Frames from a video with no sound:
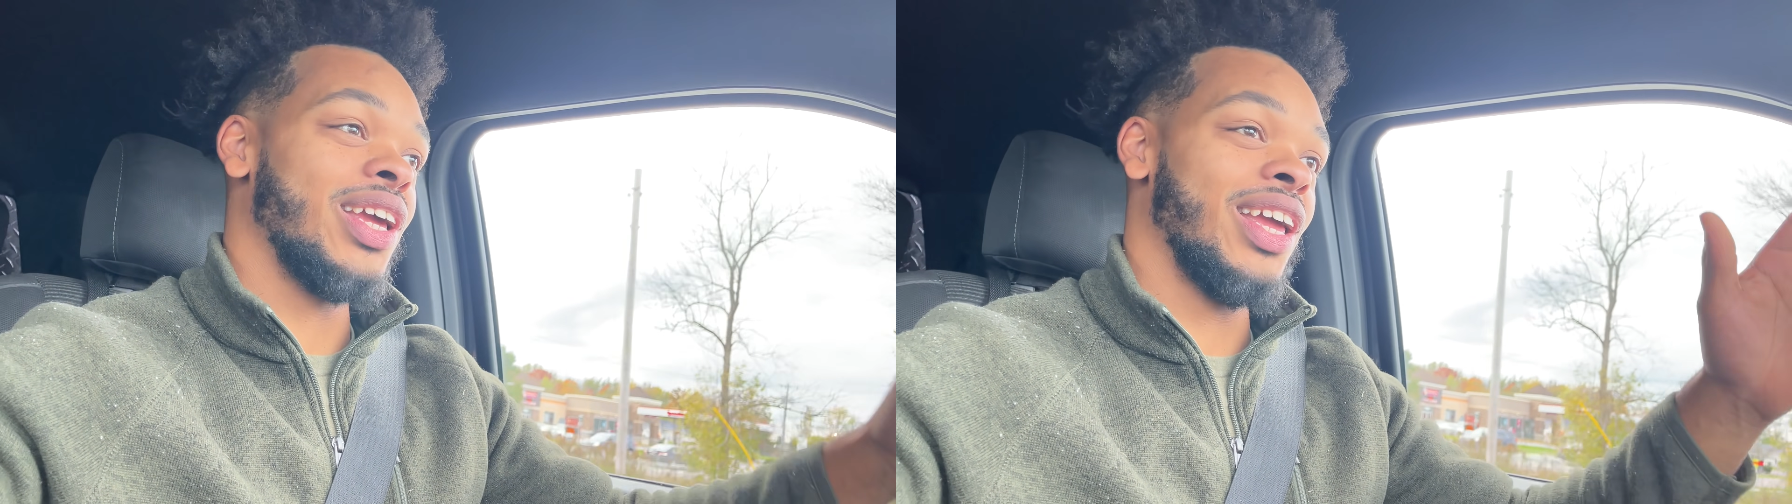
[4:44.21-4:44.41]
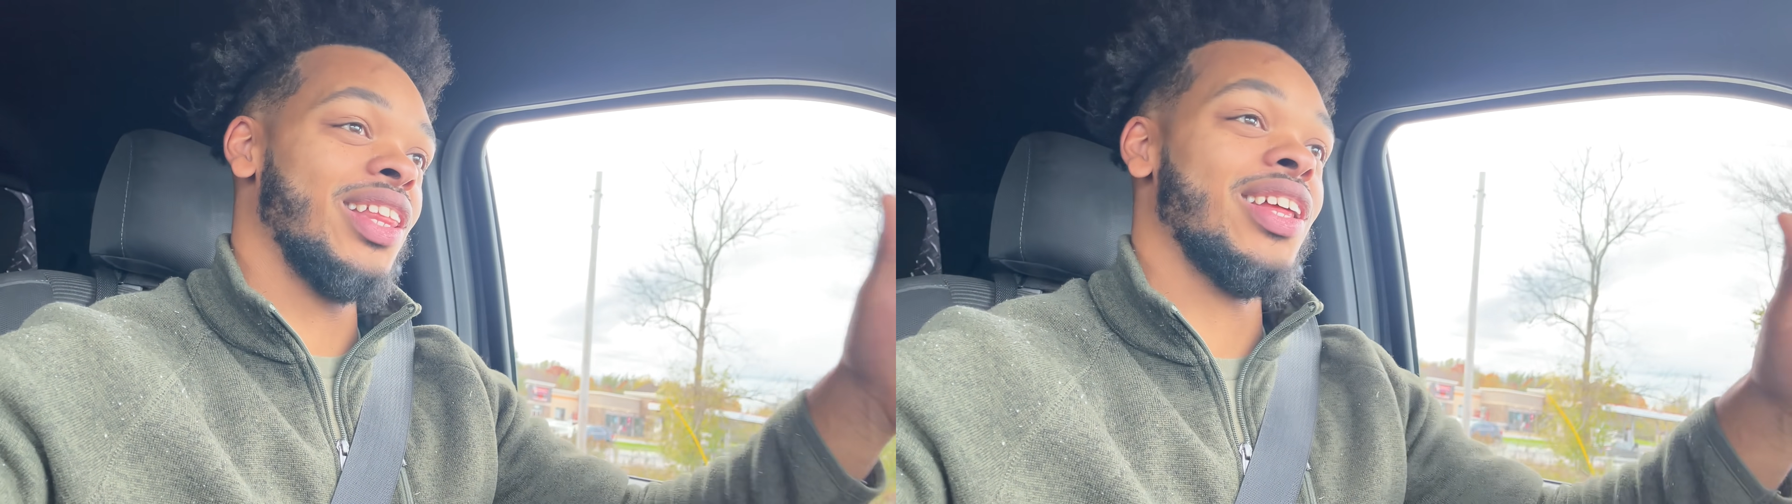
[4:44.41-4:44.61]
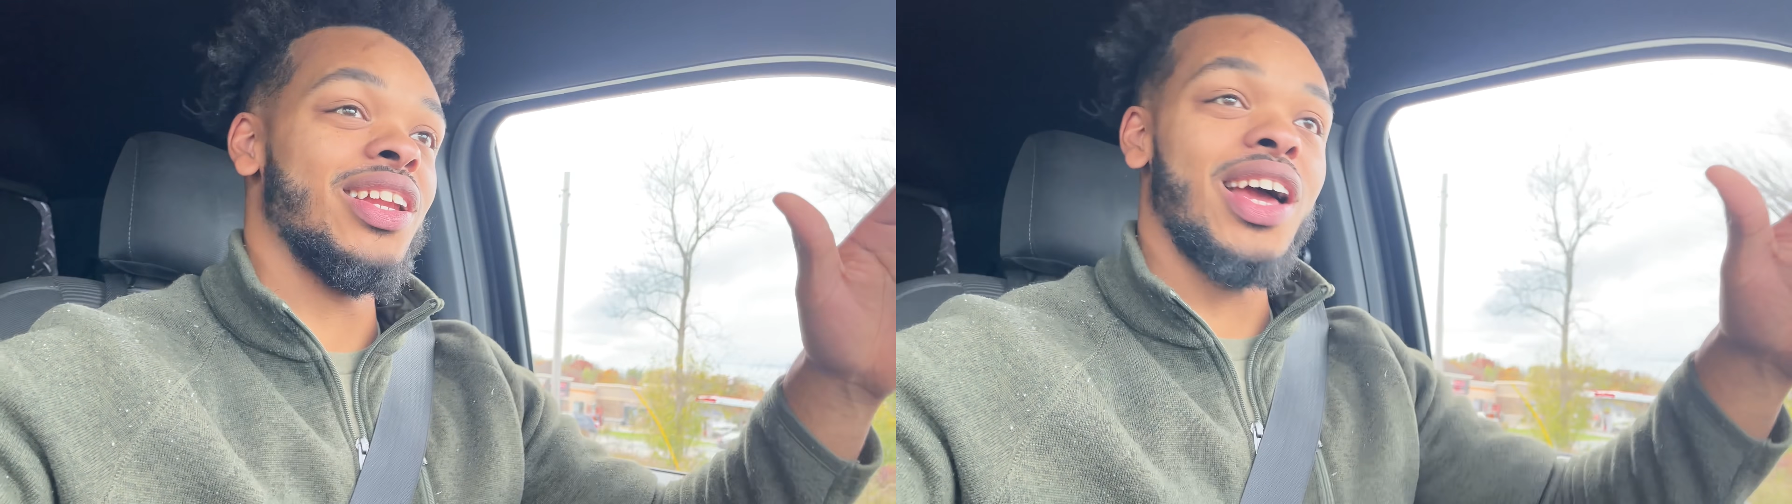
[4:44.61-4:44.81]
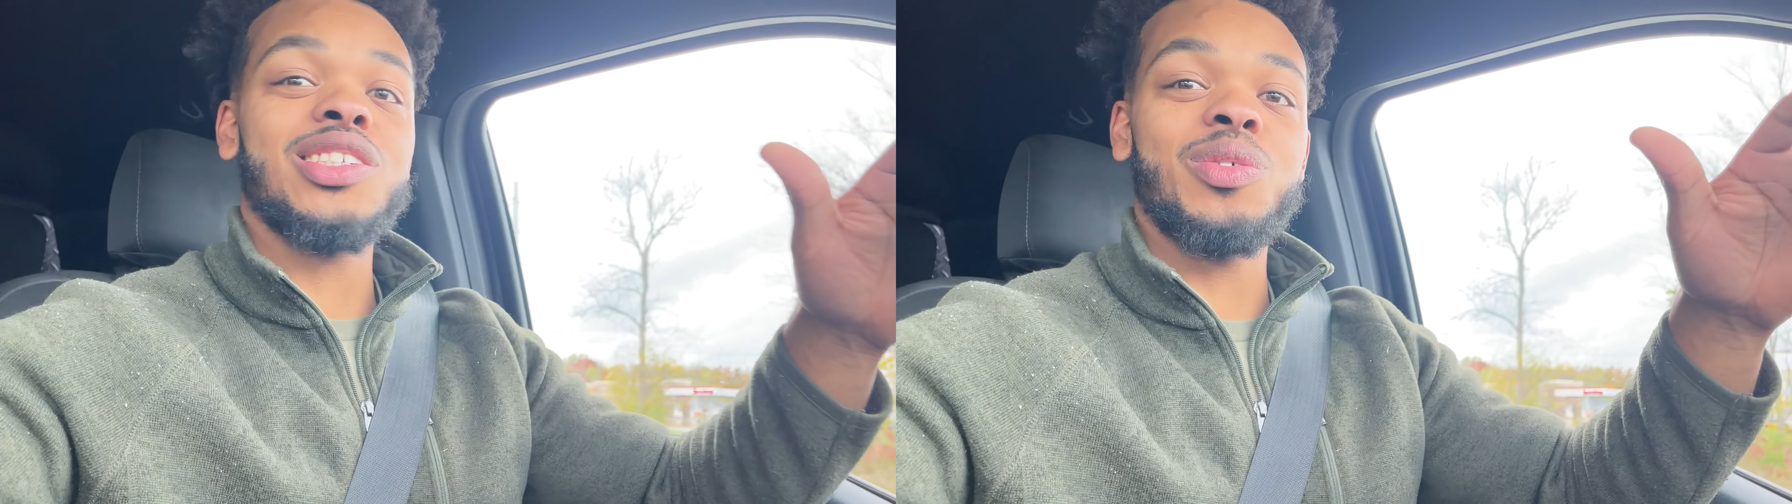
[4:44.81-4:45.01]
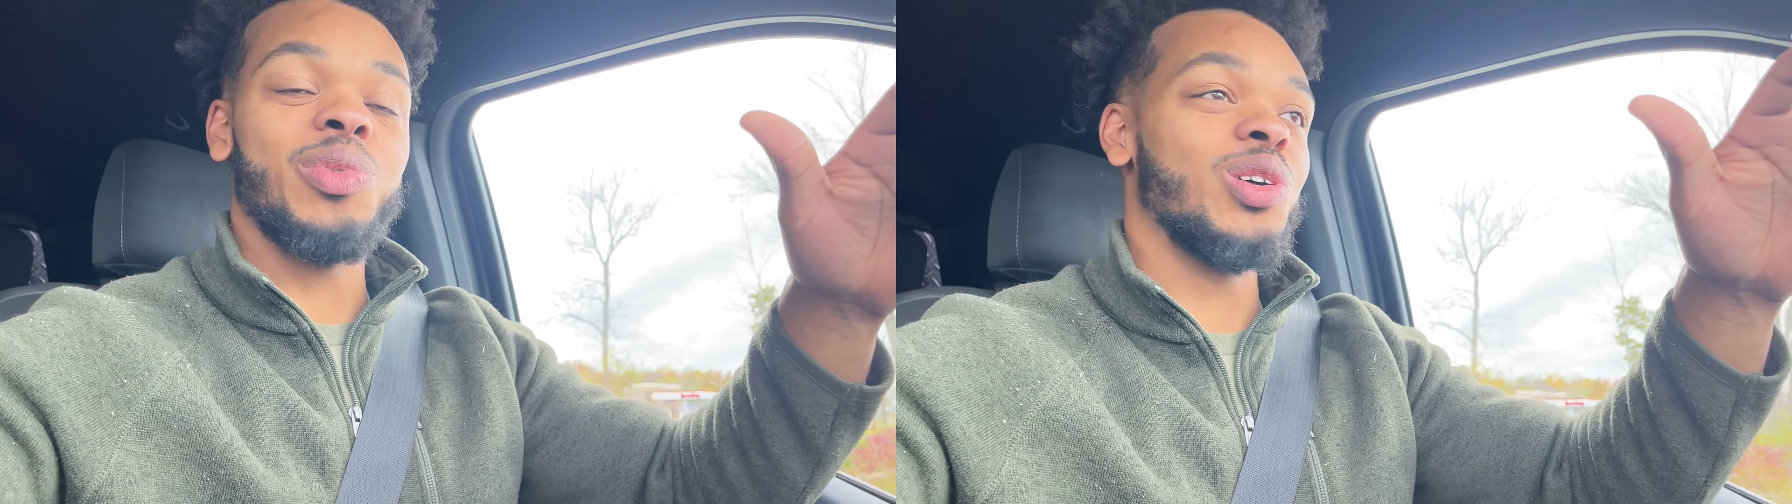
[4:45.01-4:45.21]
in the
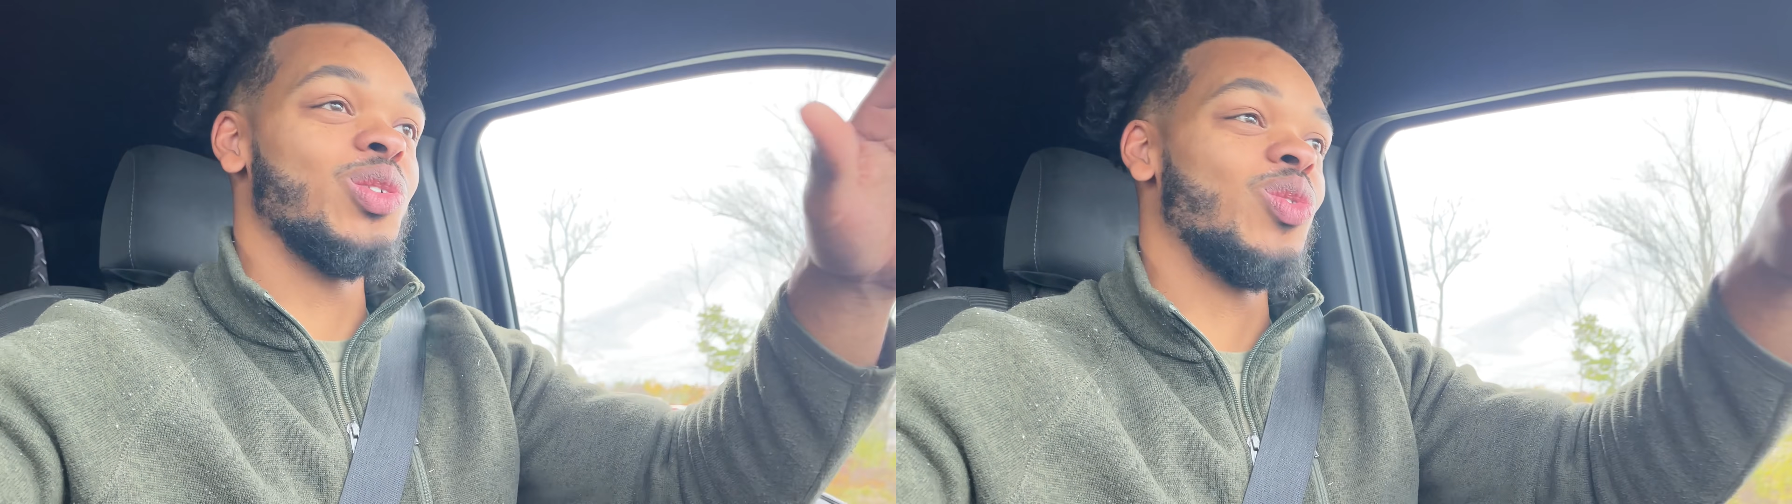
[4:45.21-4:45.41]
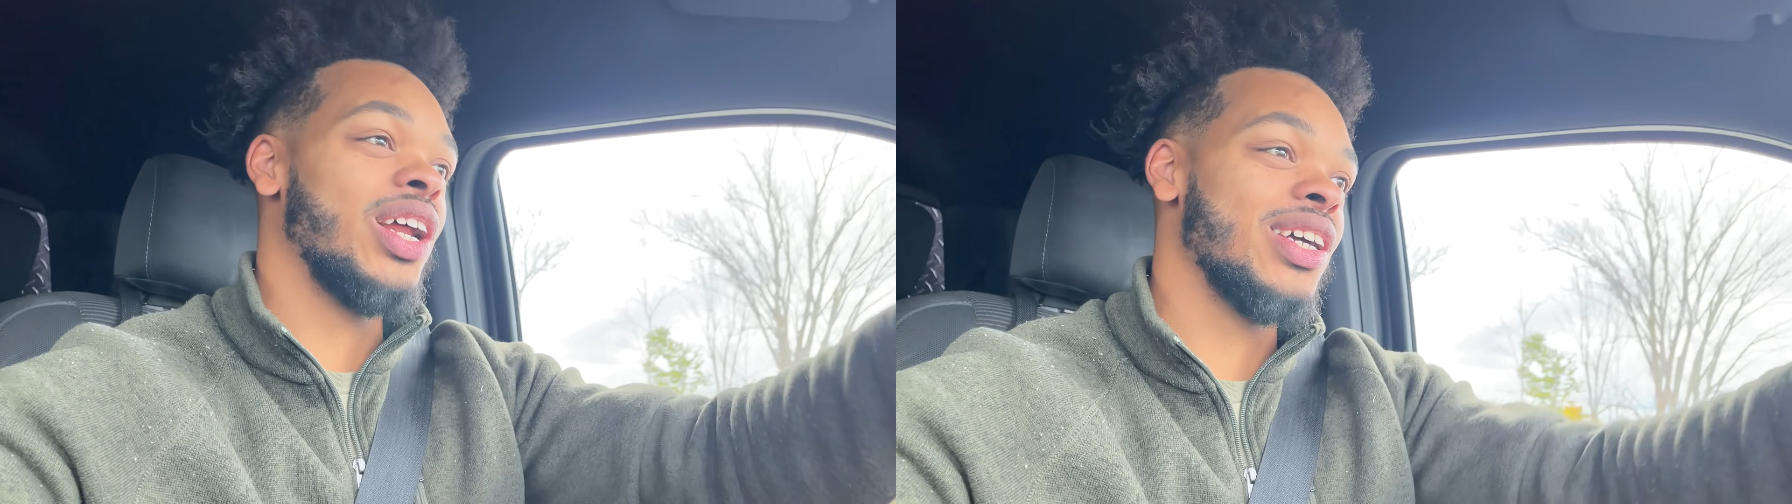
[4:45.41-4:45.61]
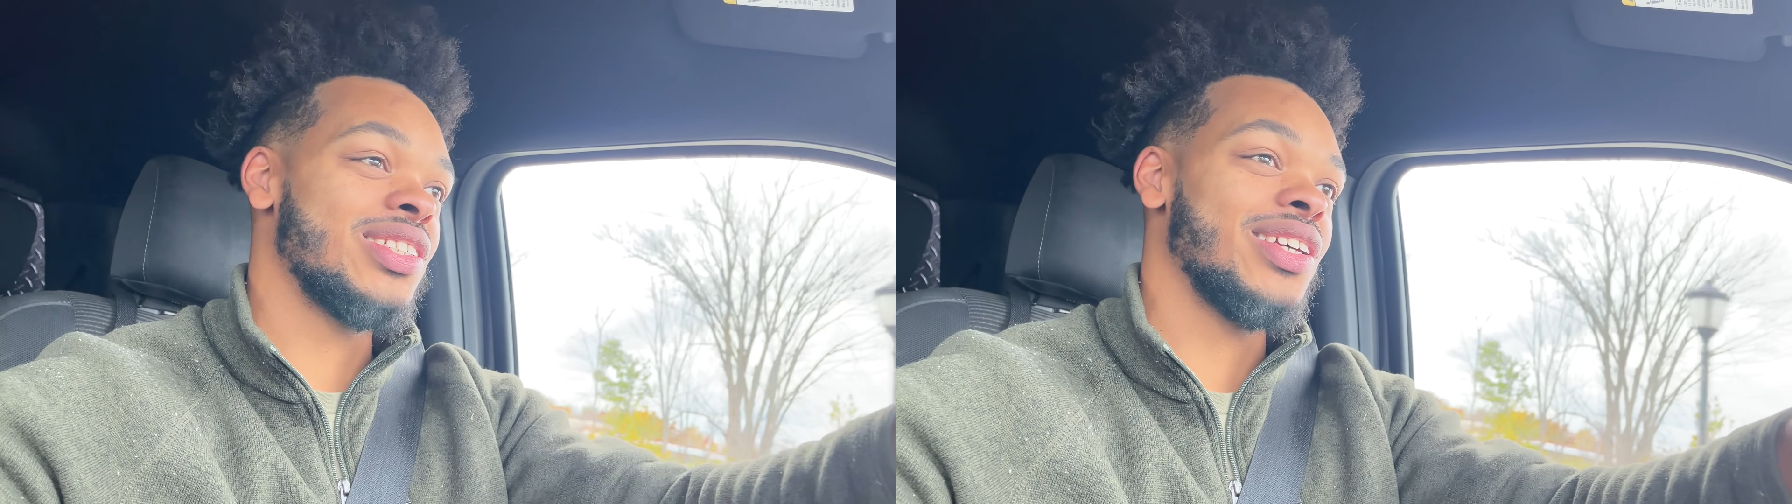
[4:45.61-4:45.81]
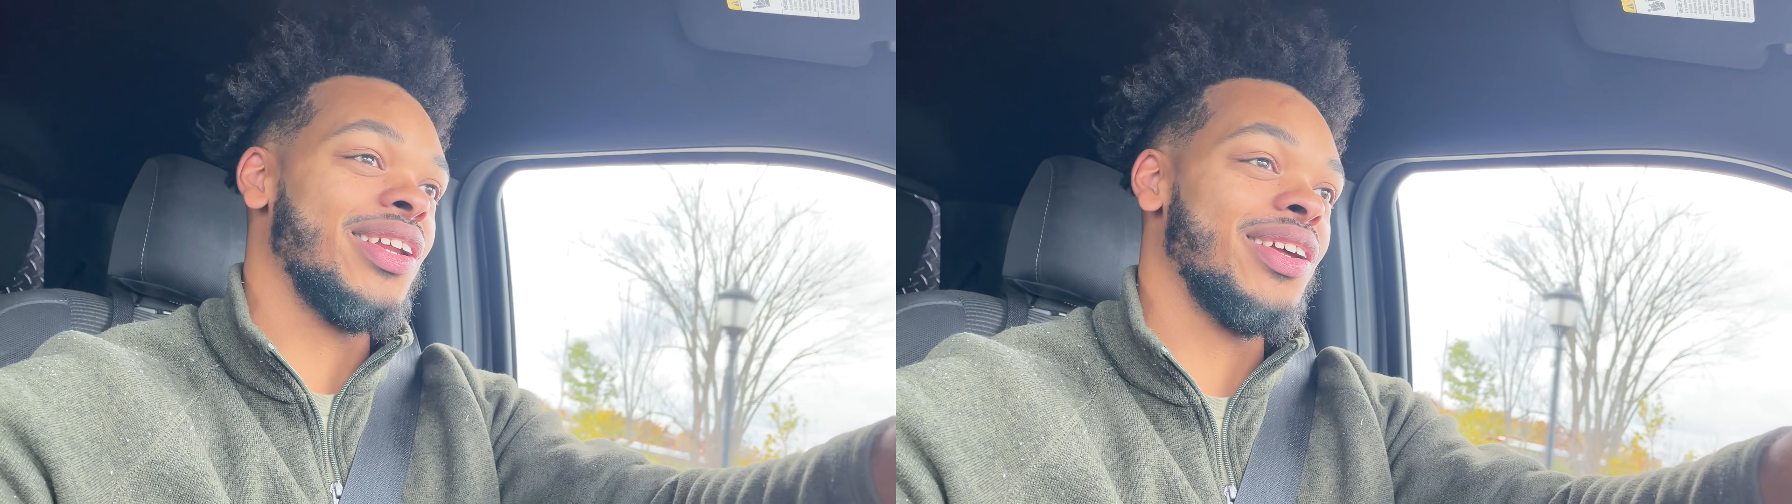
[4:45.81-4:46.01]
desk build when I set it